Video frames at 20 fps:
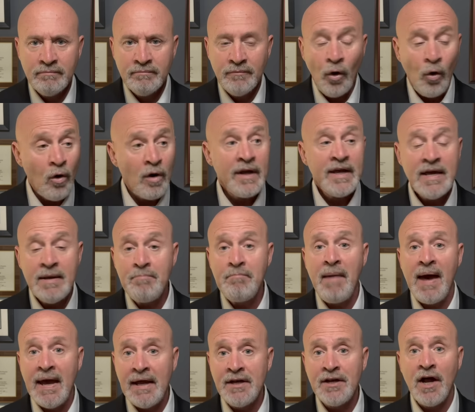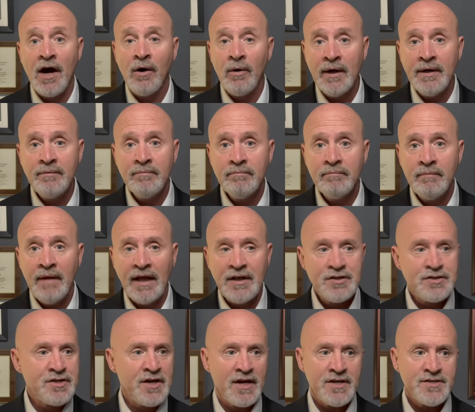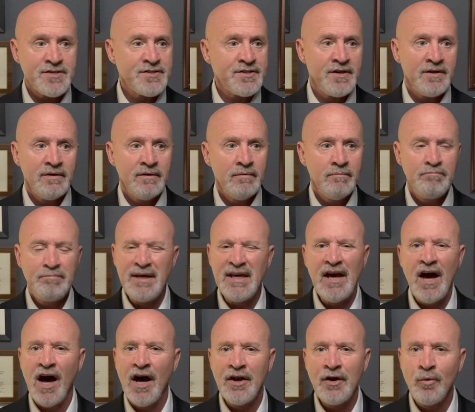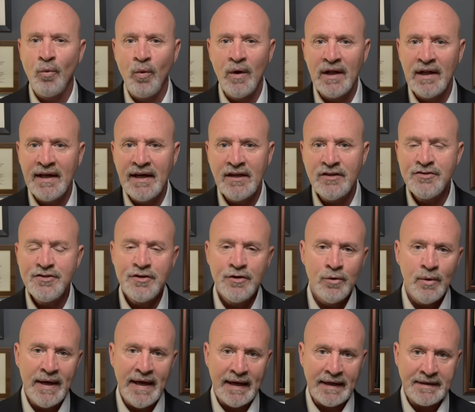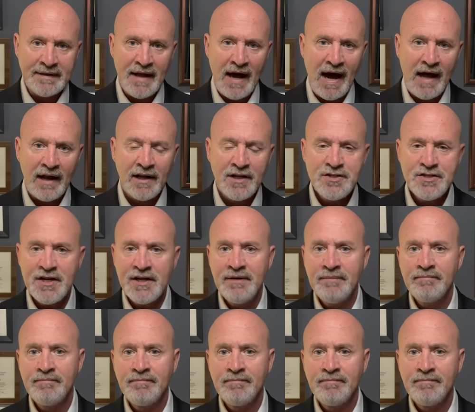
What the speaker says: or he may know it and just be unwilling to acknowledge it,